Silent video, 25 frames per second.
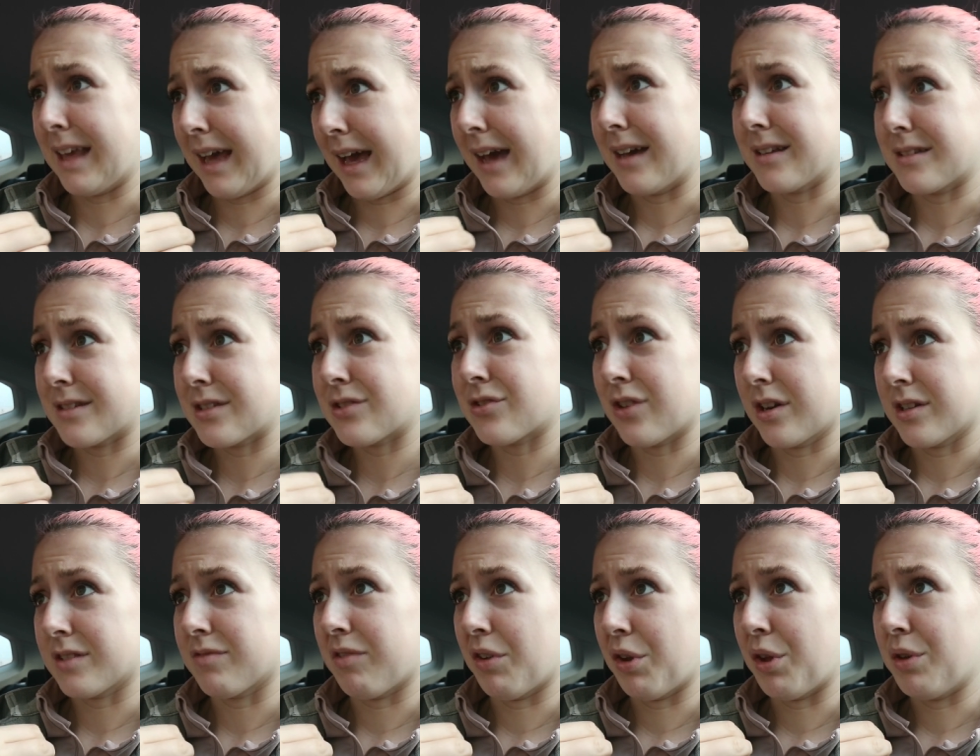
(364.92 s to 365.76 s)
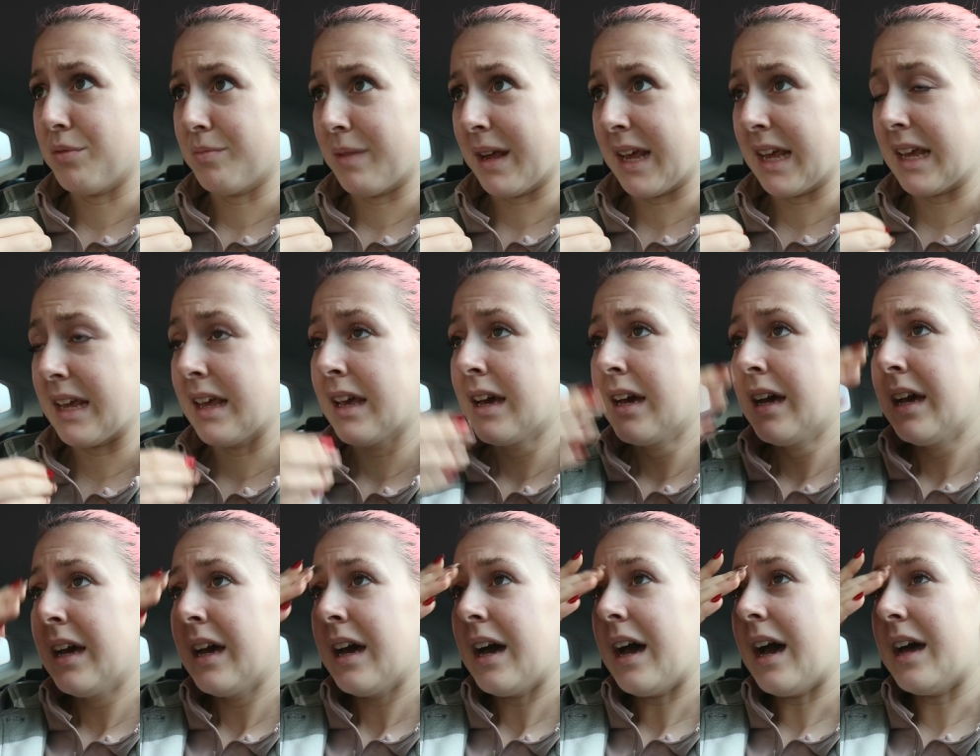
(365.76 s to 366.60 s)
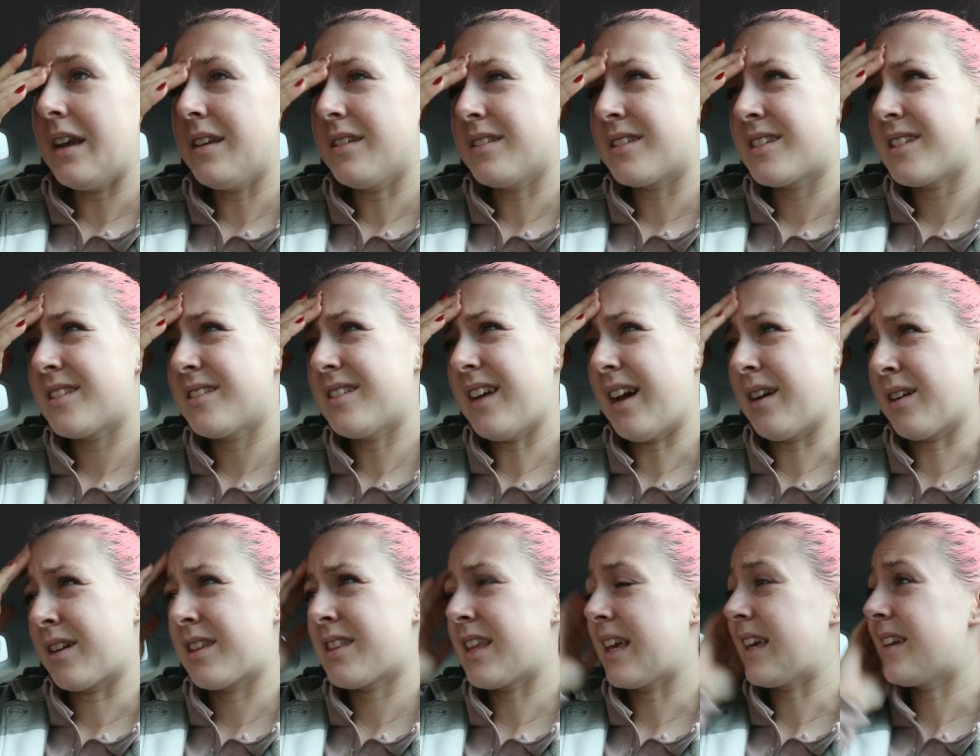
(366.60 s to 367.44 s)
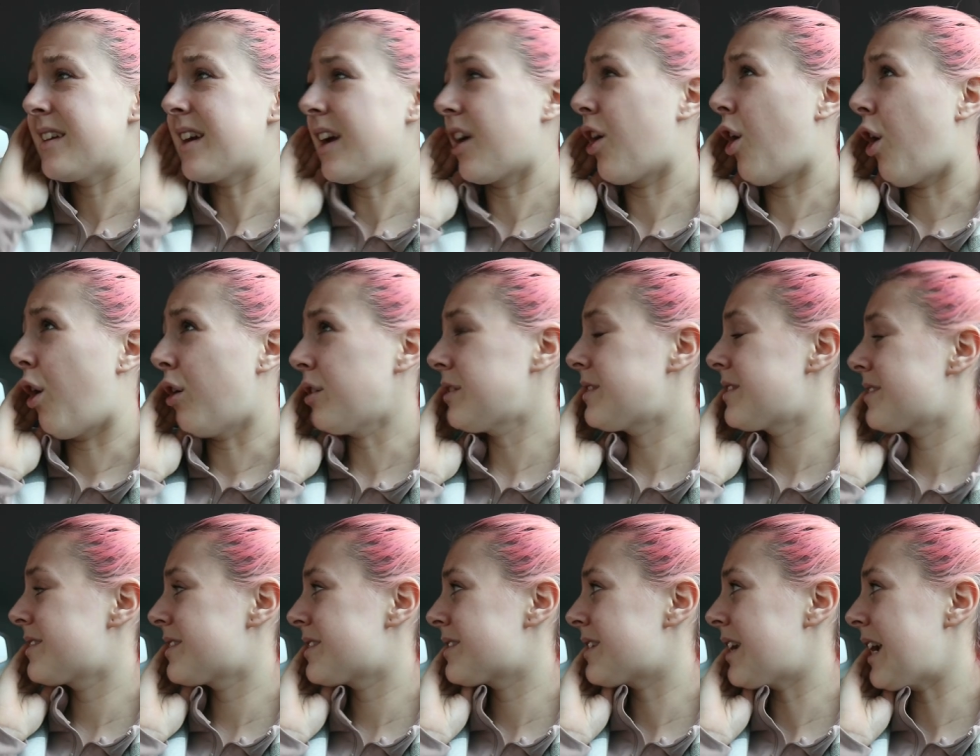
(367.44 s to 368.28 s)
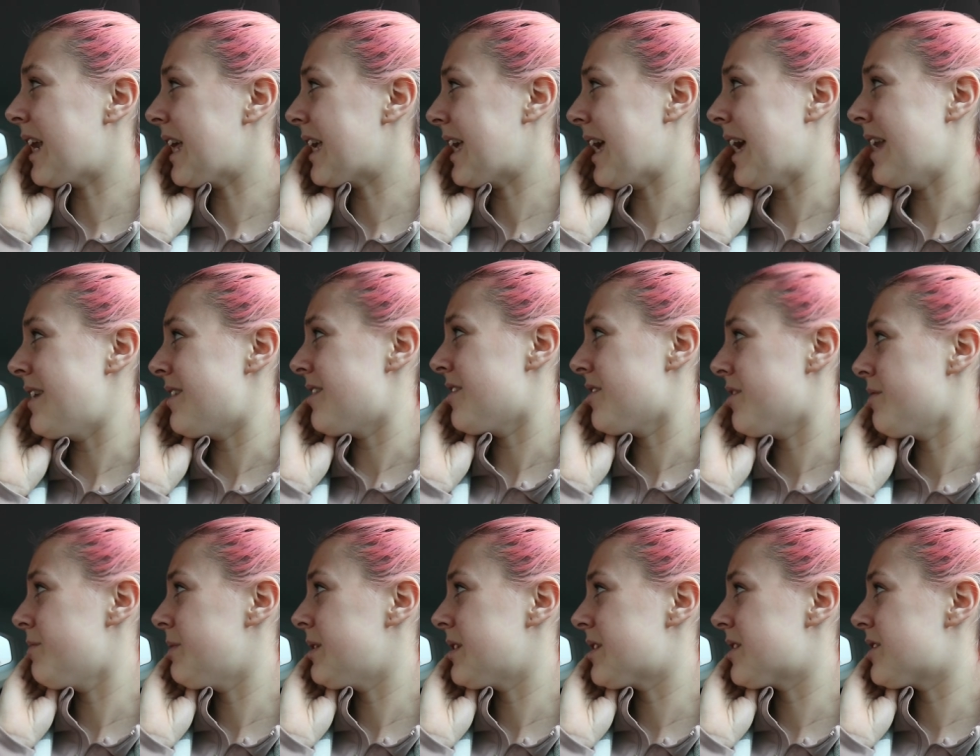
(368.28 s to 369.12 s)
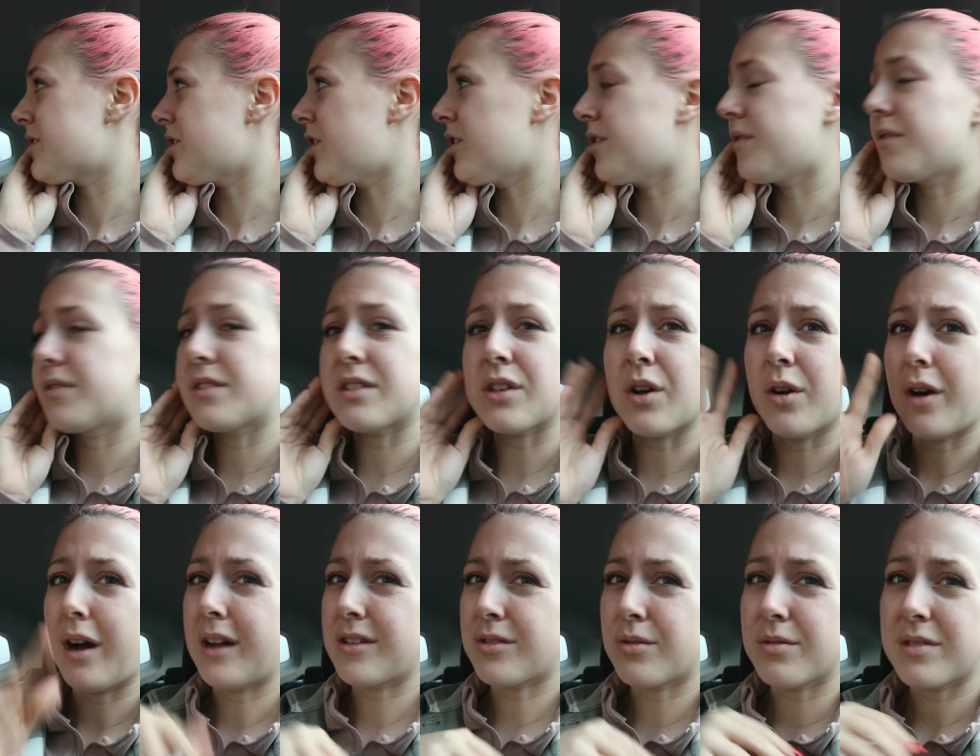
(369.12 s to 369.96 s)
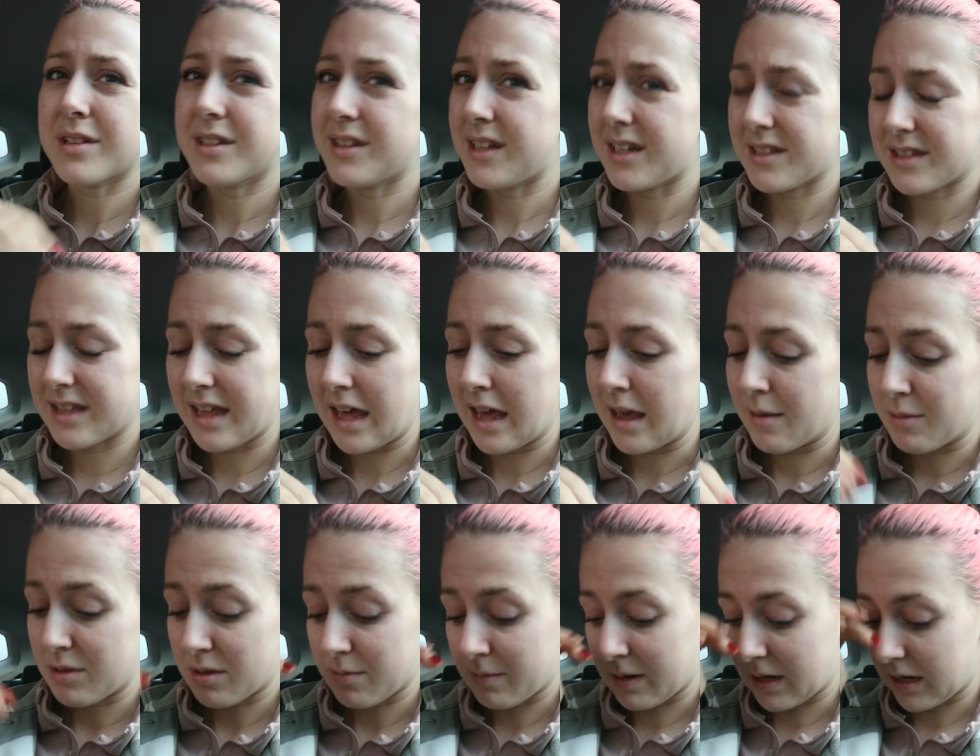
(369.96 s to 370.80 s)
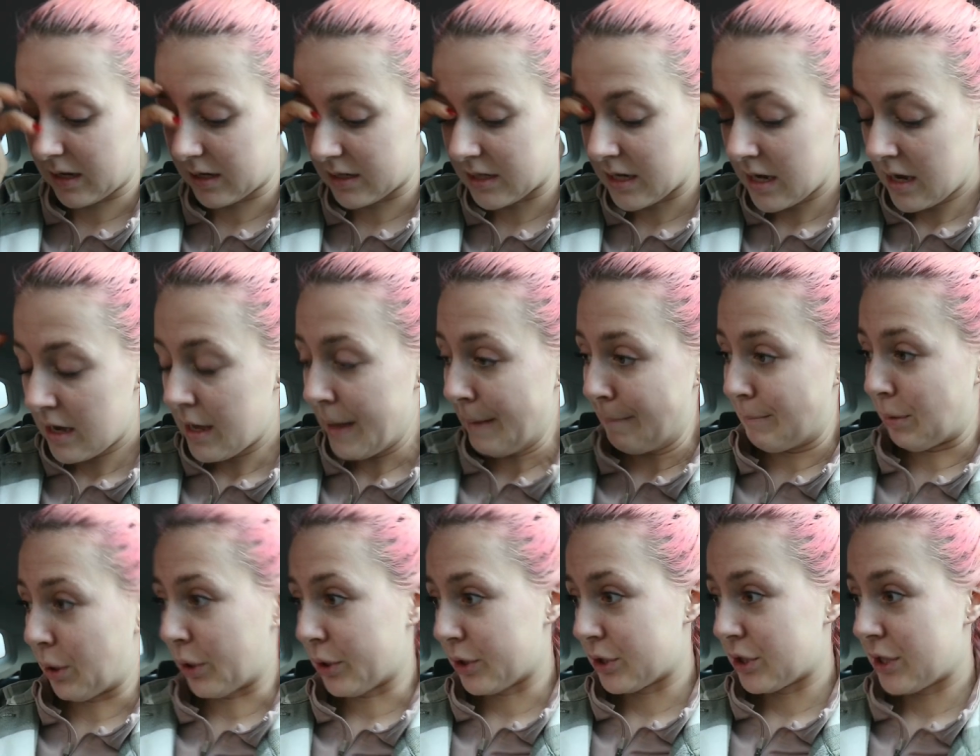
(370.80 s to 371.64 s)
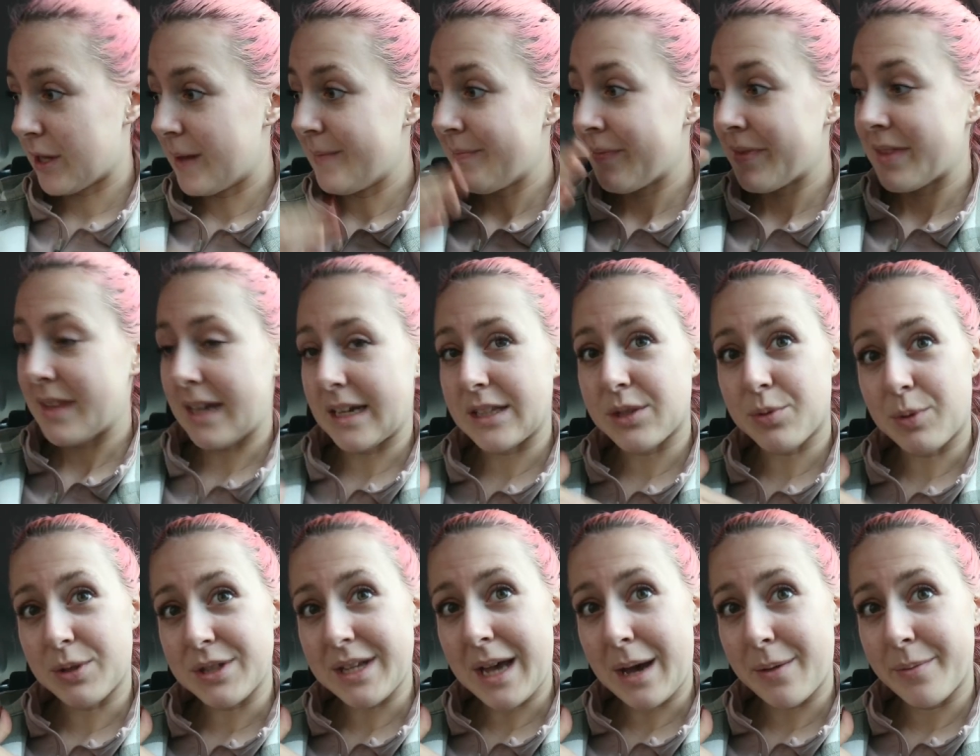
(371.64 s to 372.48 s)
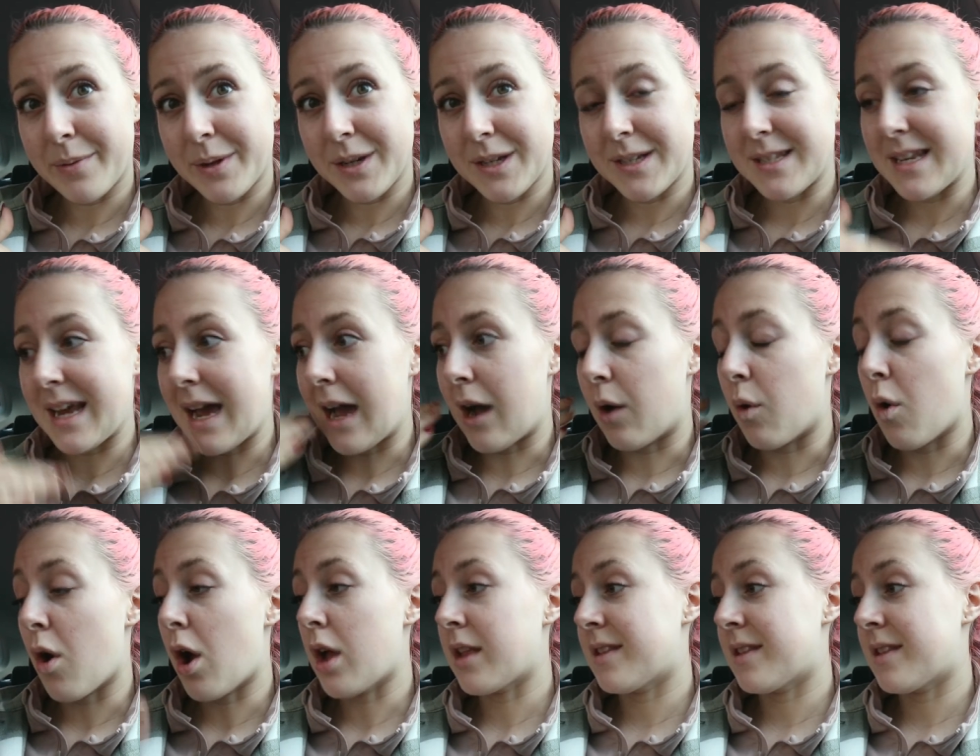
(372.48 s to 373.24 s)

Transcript: Yeah, it's stressful on me, and I think it costs to like enter them and stuff, so I don't think that's the aim at the minute, but that's what's happening now.